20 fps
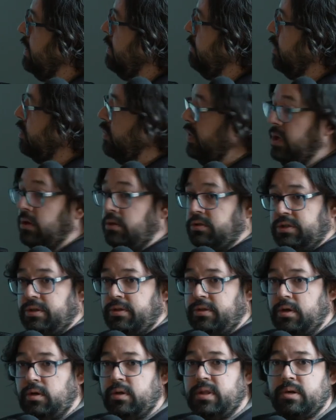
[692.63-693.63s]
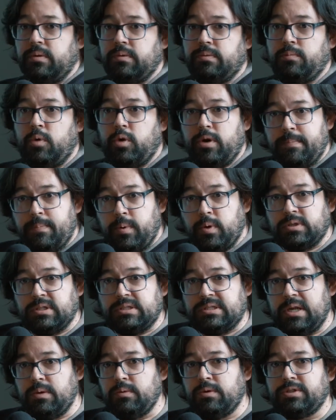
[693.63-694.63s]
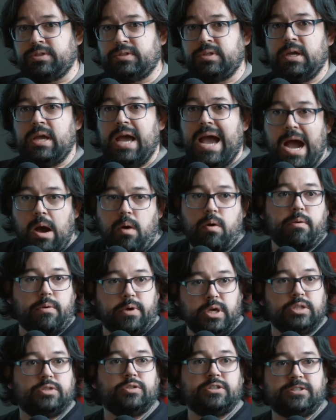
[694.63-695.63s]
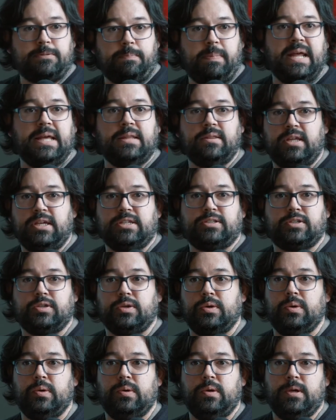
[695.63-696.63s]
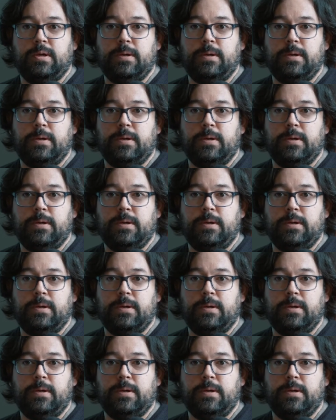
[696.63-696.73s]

But we also thought that more importantly was how are we going to explain this to